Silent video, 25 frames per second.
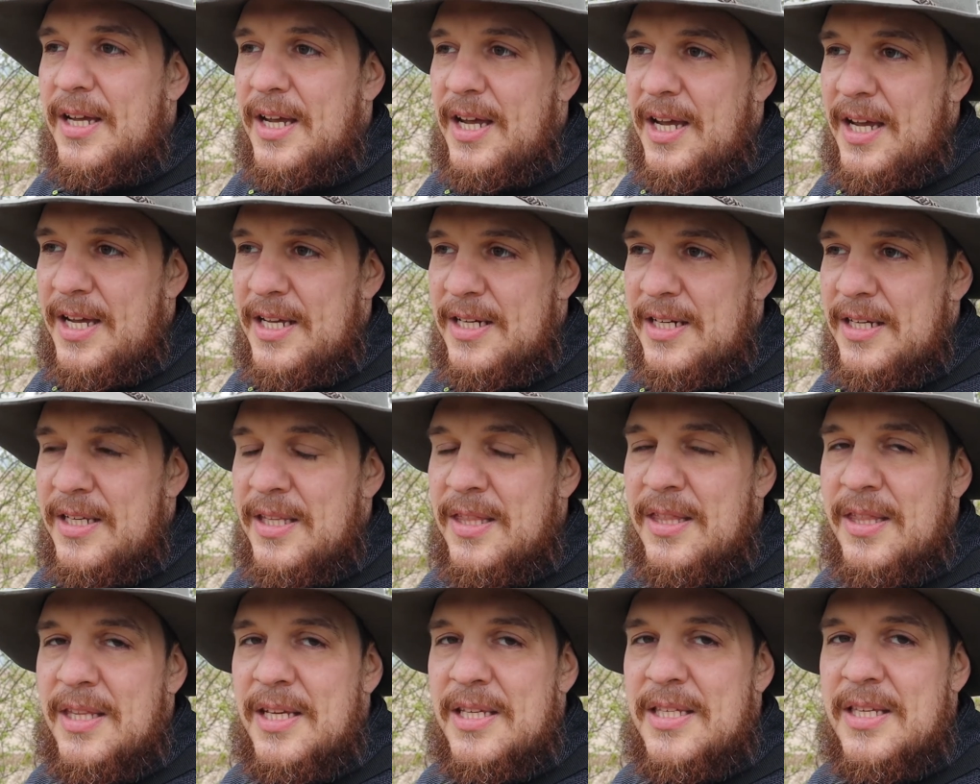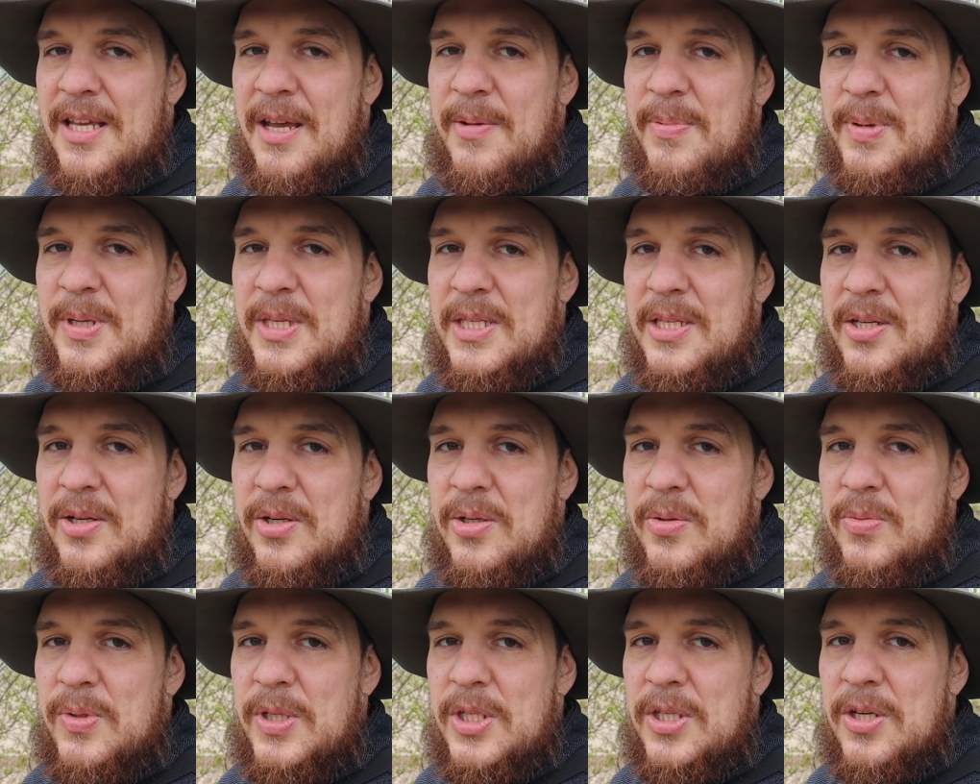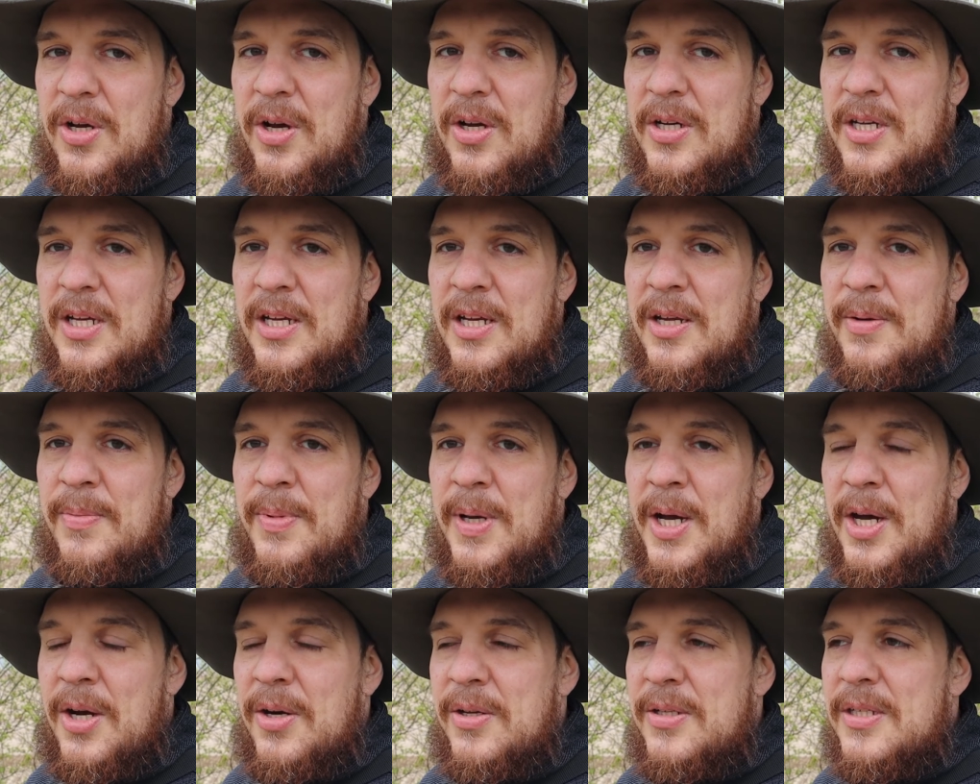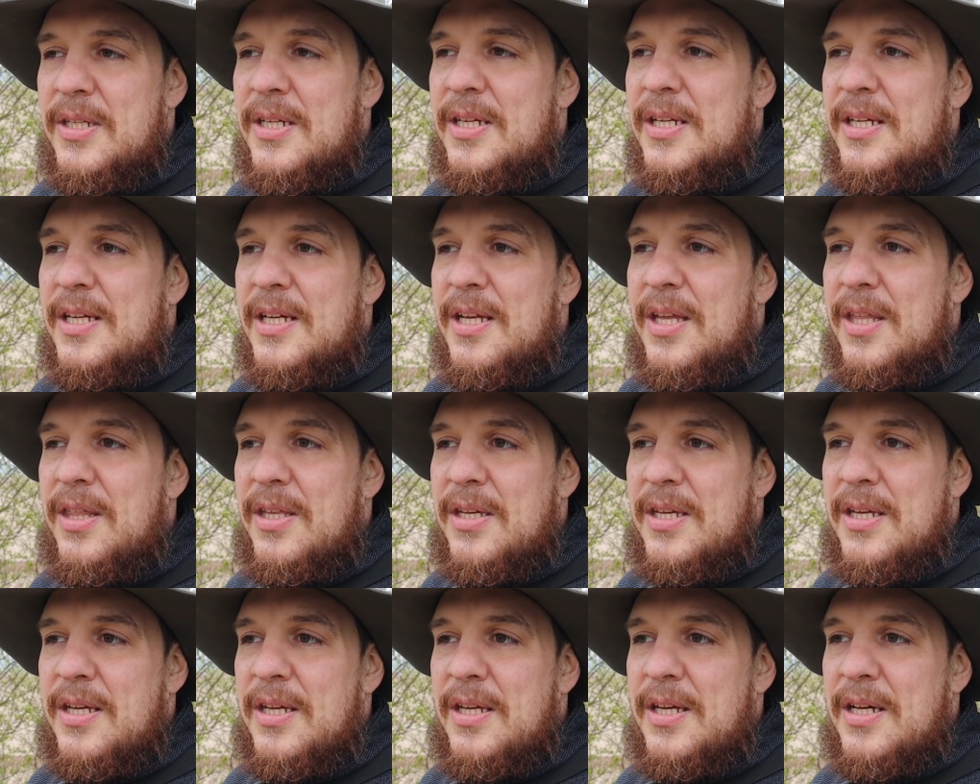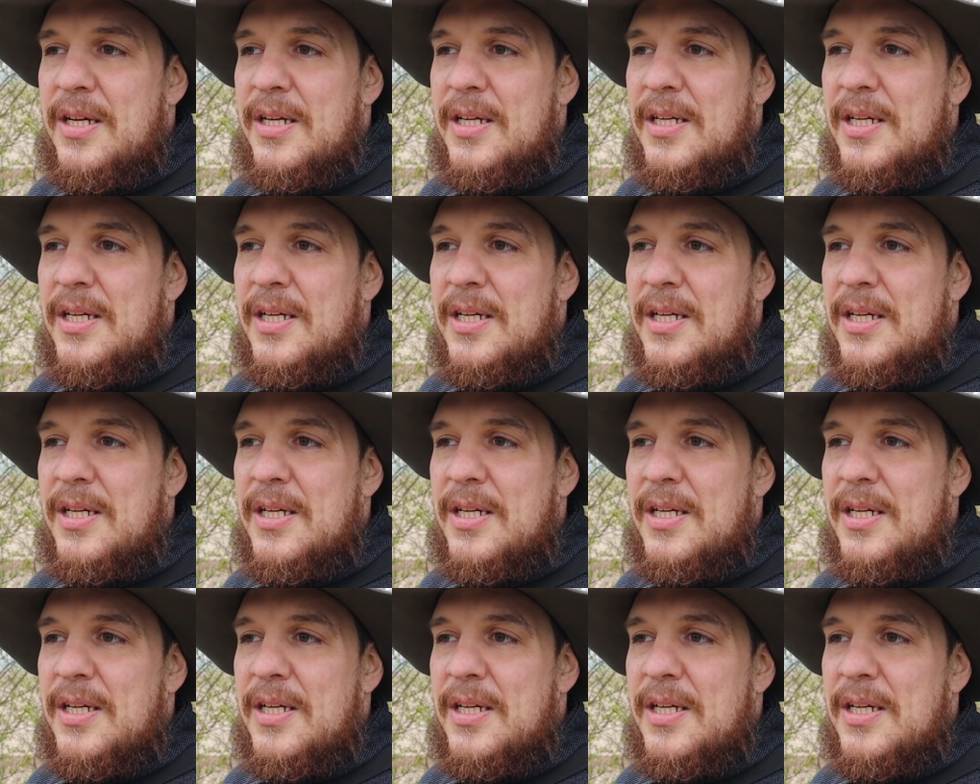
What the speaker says: And in this episode we're talking about the